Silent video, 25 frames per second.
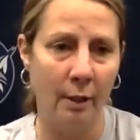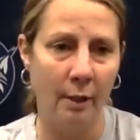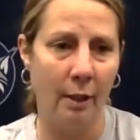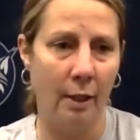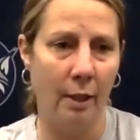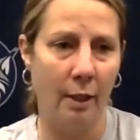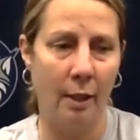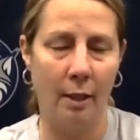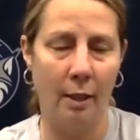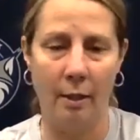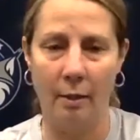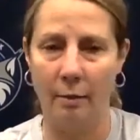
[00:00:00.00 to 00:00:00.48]

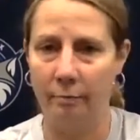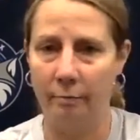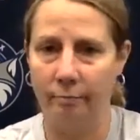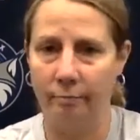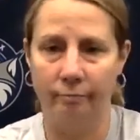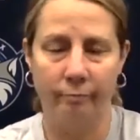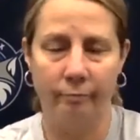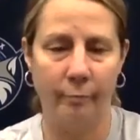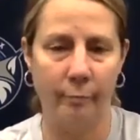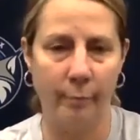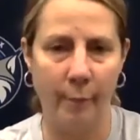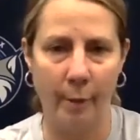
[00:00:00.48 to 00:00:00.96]

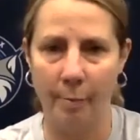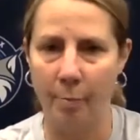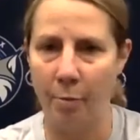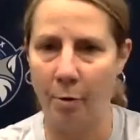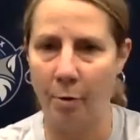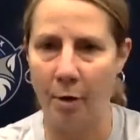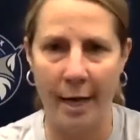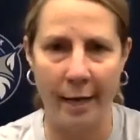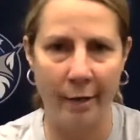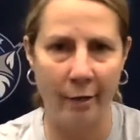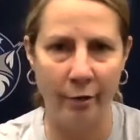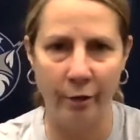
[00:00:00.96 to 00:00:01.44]

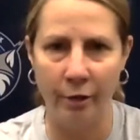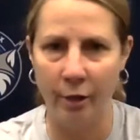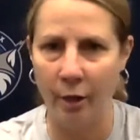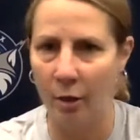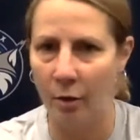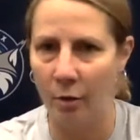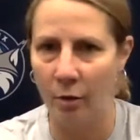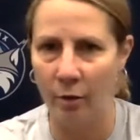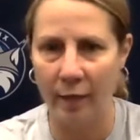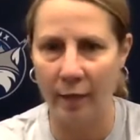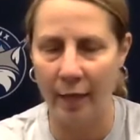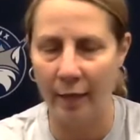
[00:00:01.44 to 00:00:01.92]
McBride will
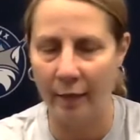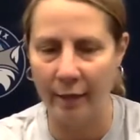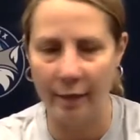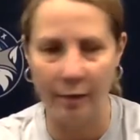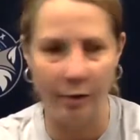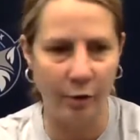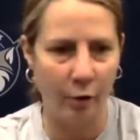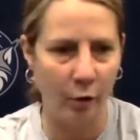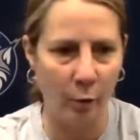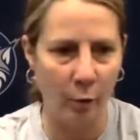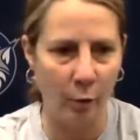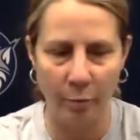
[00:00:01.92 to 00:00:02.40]
know, okay,
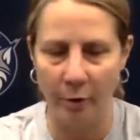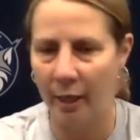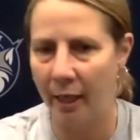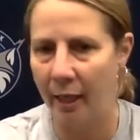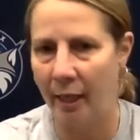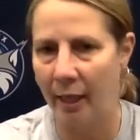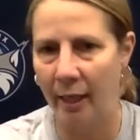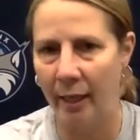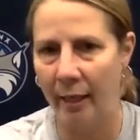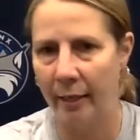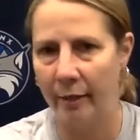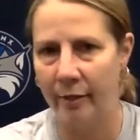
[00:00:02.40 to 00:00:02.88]
these are her
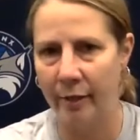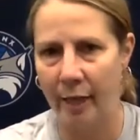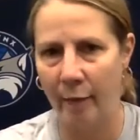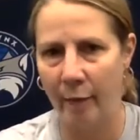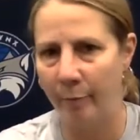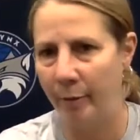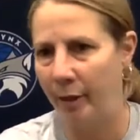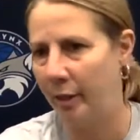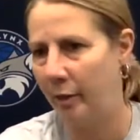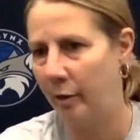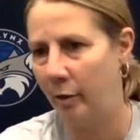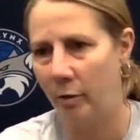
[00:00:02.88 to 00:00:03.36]
plays.
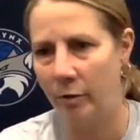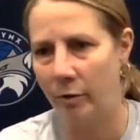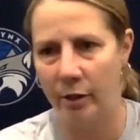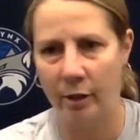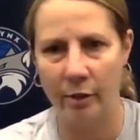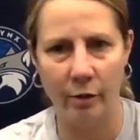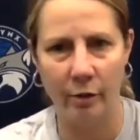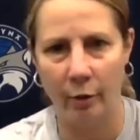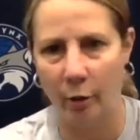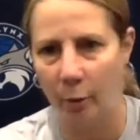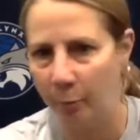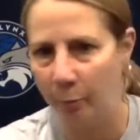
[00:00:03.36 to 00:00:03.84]
AP knows
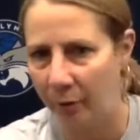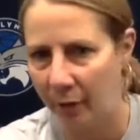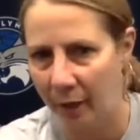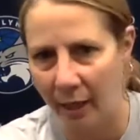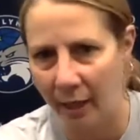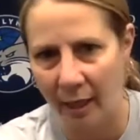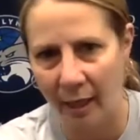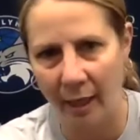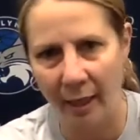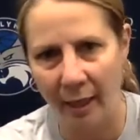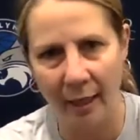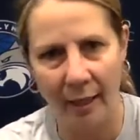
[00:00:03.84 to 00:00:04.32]
these are her
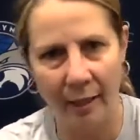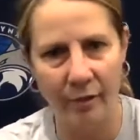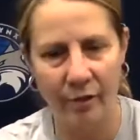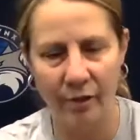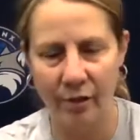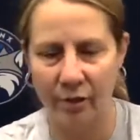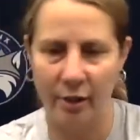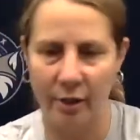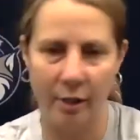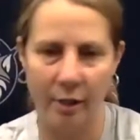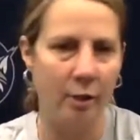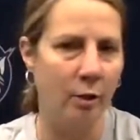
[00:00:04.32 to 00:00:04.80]

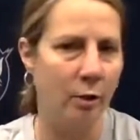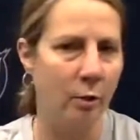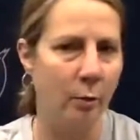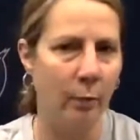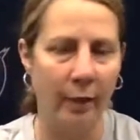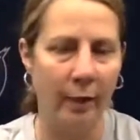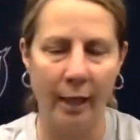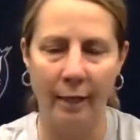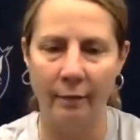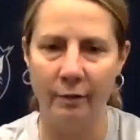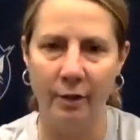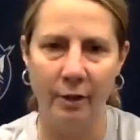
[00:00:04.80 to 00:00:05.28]
plays, Sill,
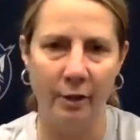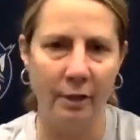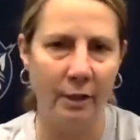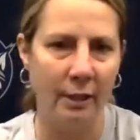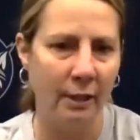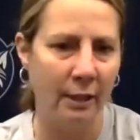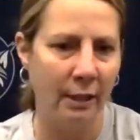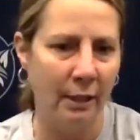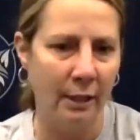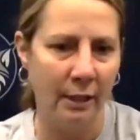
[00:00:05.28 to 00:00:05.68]
whatever.